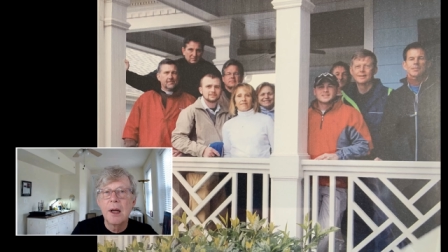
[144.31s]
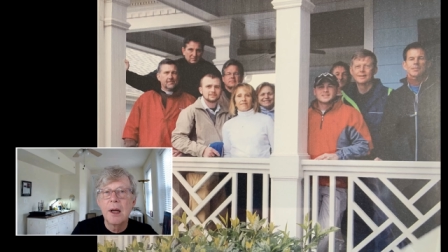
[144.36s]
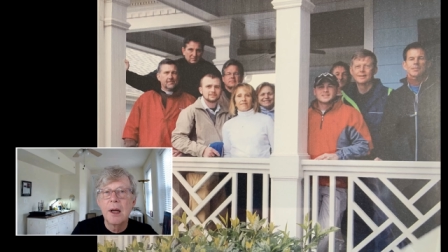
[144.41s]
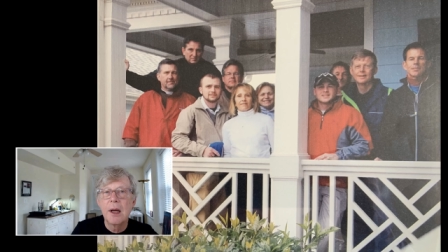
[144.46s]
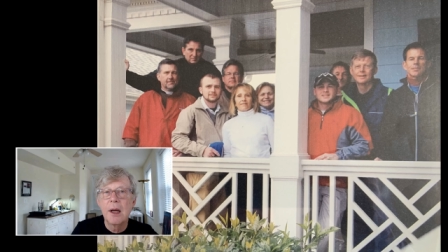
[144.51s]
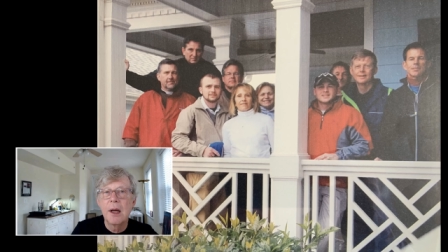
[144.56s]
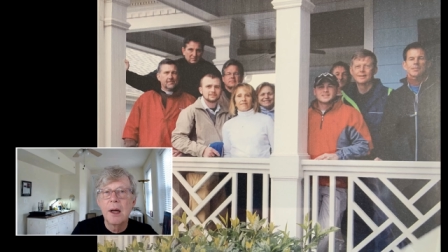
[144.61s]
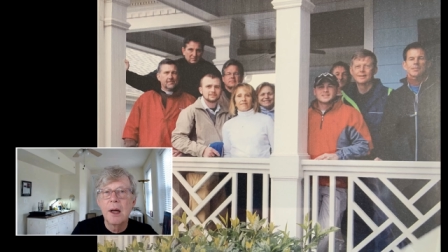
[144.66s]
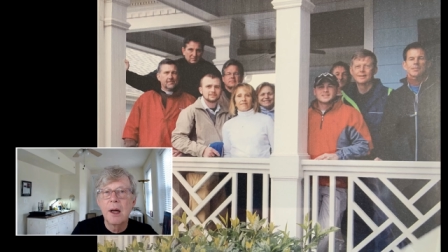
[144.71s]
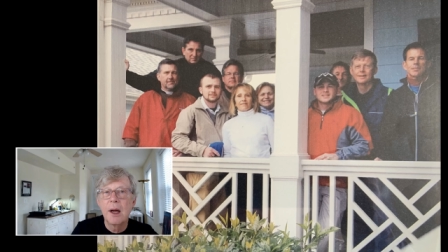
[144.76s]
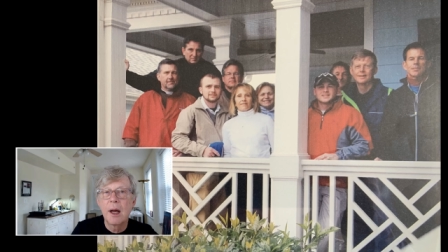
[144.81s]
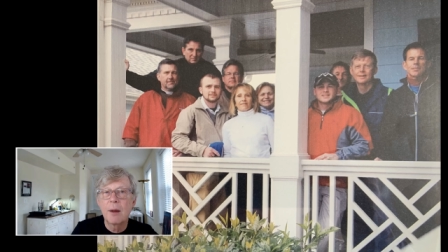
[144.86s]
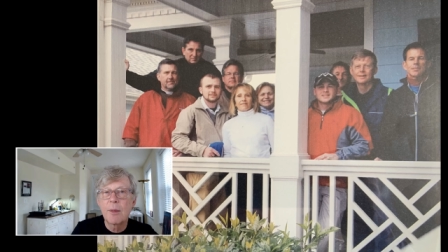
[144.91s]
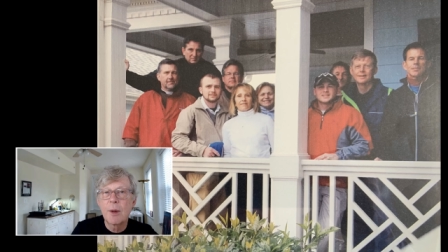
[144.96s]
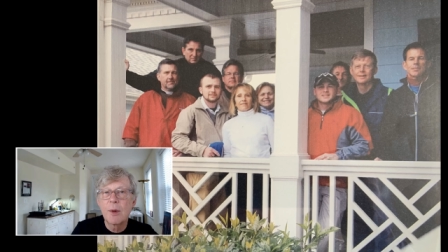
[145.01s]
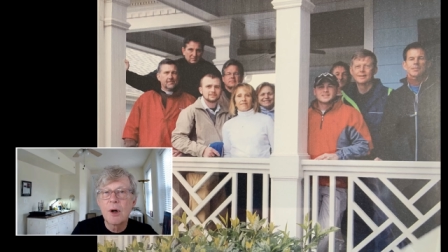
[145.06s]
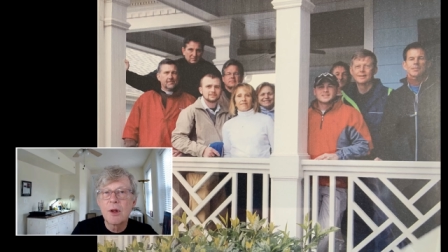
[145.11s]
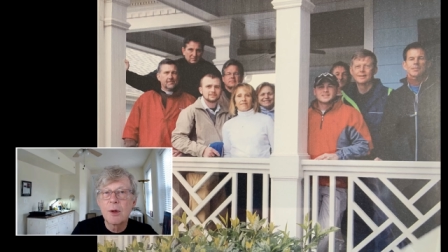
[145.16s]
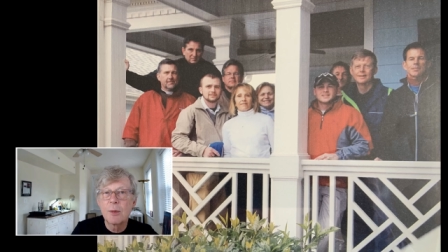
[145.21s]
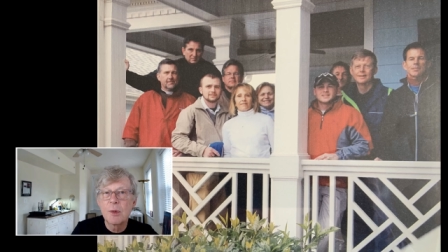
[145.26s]
at
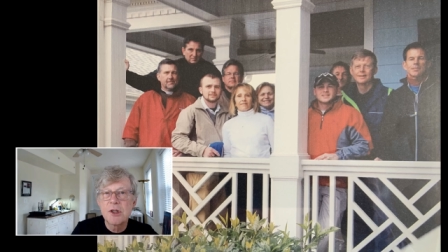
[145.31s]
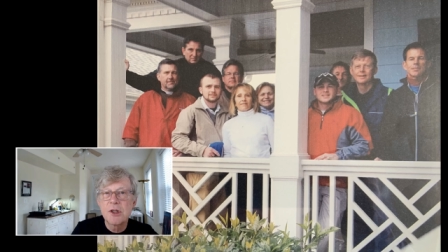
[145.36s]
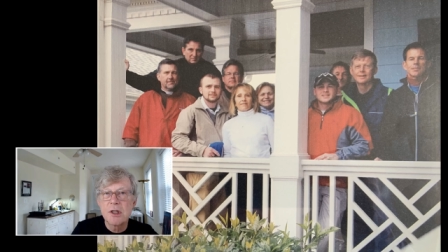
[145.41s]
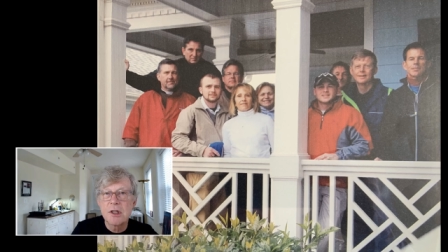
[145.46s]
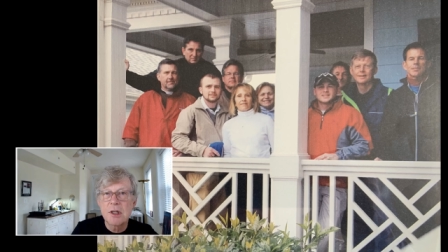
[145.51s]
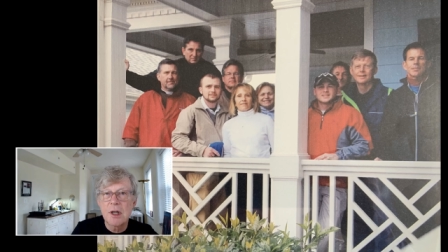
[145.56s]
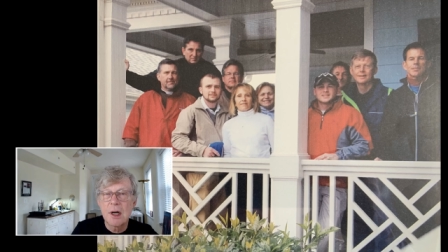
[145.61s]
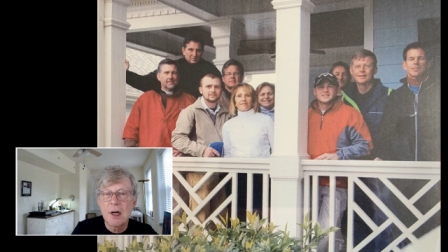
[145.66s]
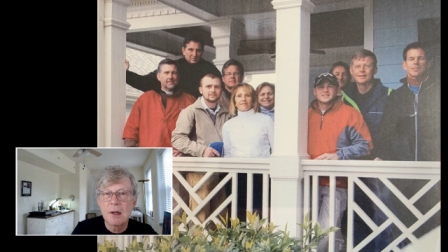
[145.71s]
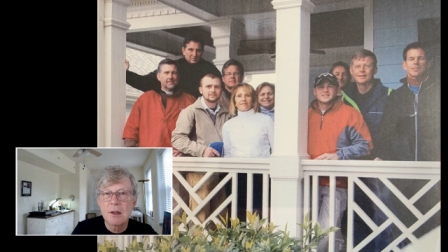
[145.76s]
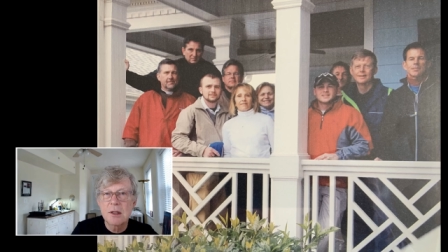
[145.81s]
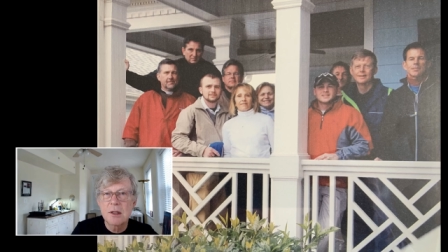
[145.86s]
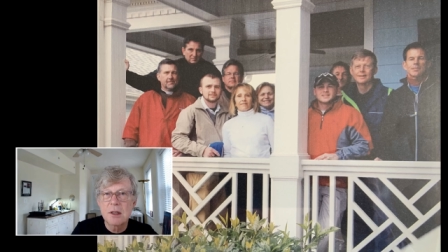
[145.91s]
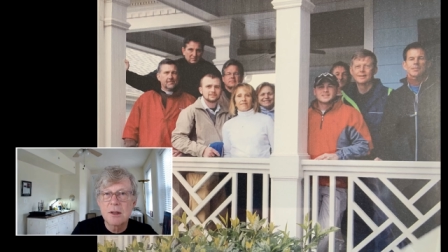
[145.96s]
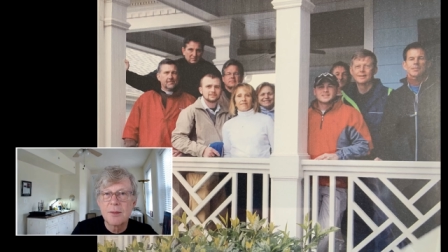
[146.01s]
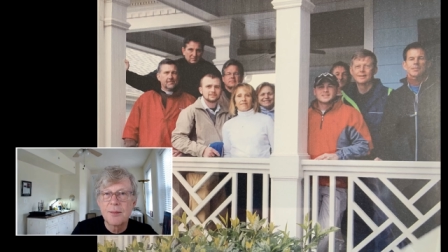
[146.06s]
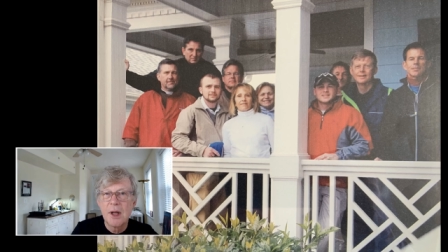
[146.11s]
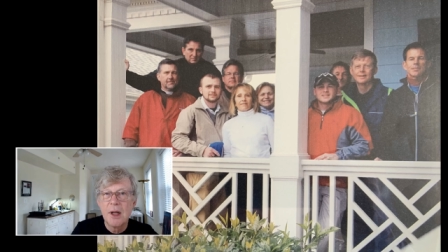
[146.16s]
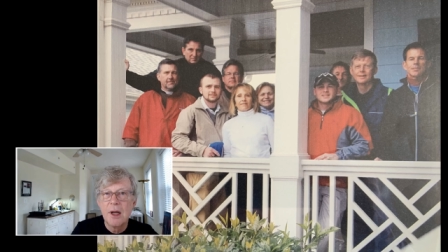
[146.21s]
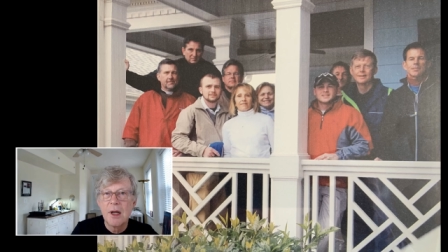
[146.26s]
my brother Butchie's house.